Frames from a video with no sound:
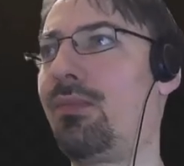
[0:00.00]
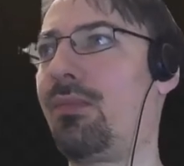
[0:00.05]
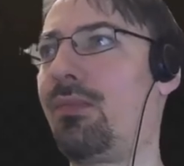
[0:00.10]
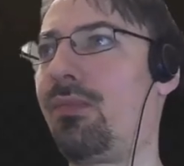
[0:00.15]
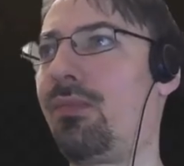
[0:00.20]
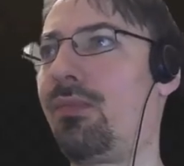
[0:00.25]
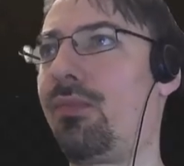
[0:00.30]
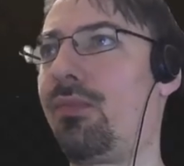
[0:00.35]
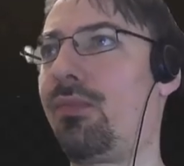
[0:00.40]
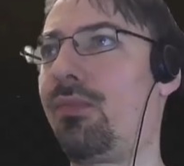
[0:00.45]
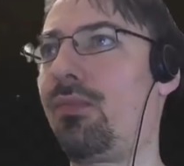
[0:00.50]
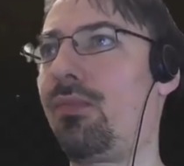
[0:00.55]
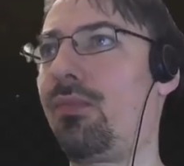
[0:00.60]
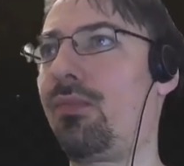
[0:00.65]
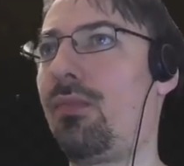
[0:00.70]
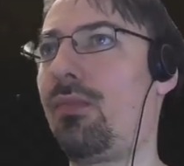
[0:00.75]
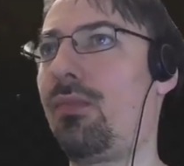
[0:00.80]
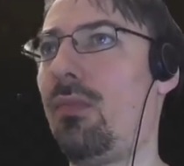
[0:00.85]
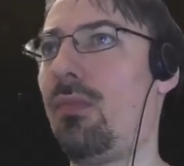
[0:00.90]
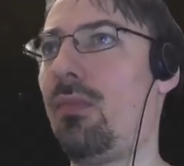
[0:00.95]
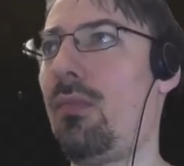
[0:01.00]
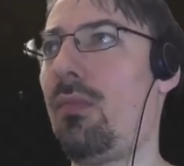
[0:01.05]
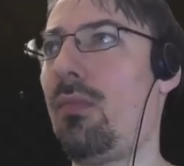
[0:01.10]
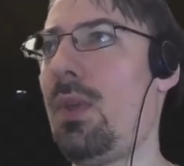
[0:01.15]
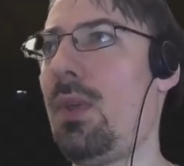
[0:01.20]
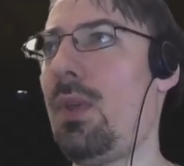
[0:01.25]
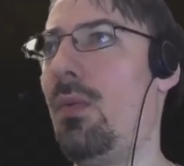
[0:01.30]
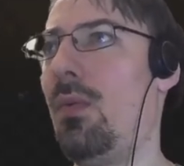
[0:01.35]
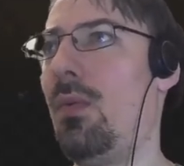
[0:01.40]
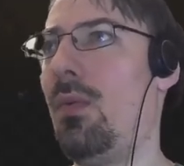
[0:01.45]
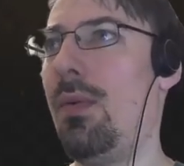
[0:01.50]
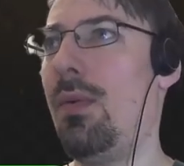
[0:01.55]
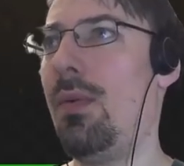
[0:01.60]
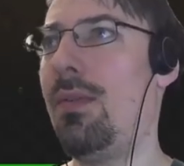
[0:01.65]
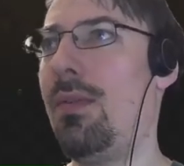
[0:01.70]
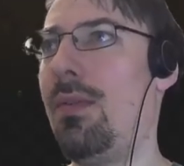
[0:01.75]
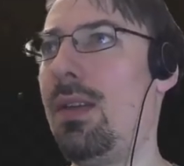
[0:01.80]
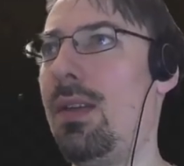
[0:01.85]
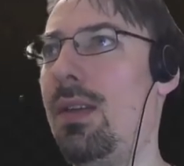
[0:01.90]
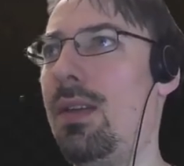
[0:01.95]
we have here the average
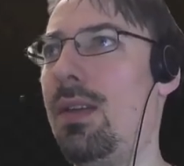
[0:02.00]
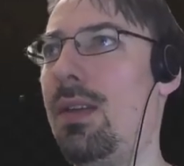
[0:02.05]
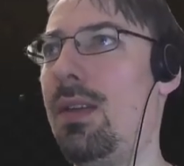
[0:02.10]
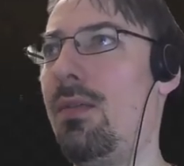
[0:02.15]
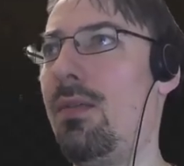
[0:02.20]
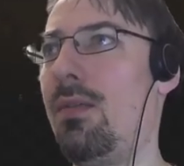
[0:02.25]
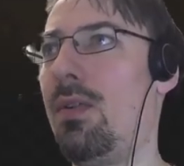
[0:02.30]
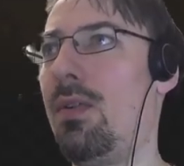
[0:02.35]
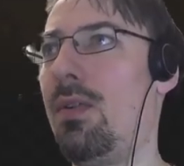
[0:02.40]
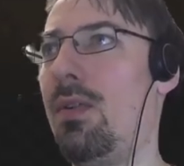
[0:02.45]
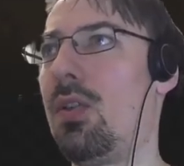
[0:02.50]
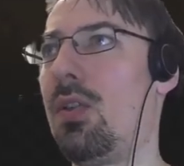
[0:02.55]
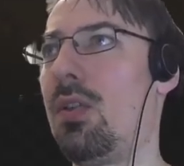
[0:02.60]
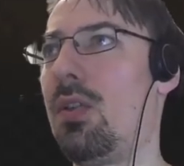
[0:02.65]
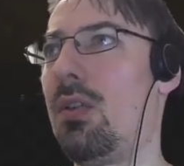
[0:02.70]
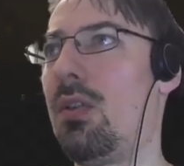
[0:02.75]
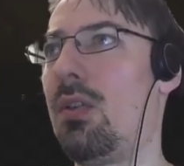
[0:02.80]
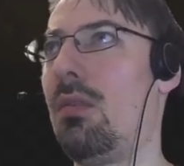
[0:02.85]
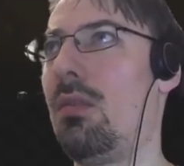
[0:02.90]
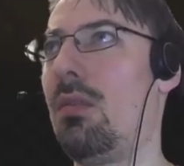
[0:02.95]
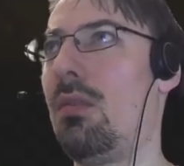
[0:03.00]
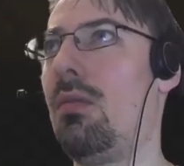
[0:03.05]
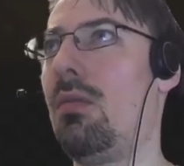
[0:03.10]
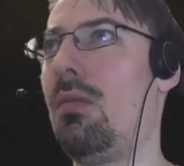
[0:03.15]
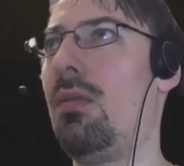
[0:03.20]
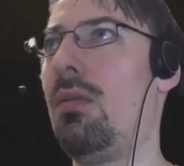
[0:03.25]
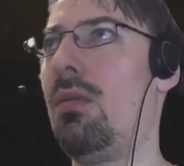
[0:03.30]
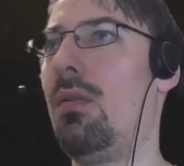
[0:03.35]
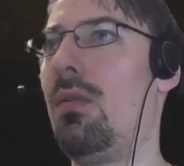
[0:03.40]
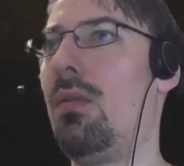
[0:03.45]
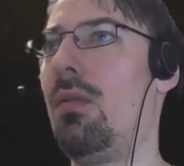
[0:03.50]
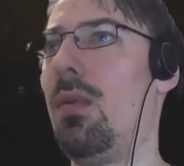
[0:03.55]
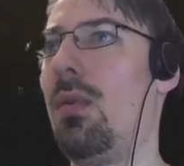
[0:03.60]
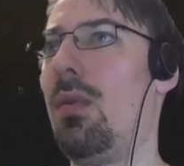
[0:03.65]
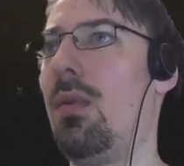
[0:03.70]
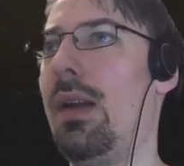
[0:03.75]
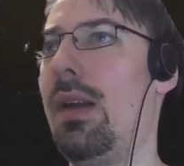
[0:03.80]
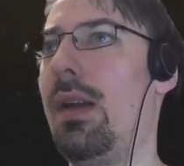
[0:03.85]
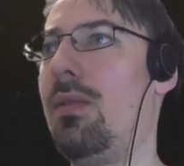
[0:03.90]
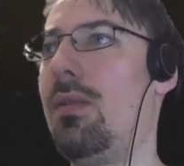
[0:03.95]
values, but
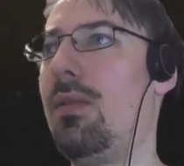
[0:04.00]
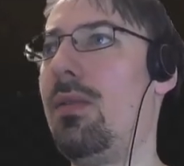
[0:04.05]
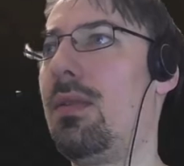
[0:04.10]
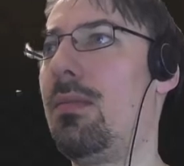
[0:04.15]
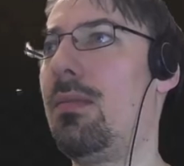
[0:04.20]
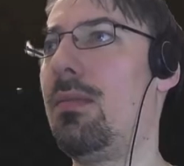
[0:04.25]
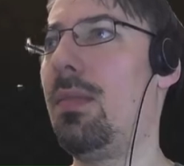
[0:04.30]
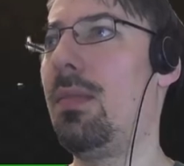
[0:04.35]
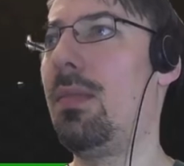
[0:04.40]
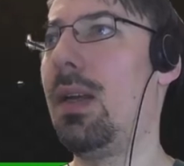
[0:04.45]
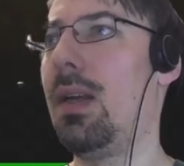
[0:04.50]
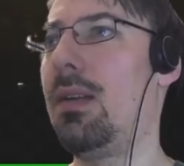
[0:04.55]
here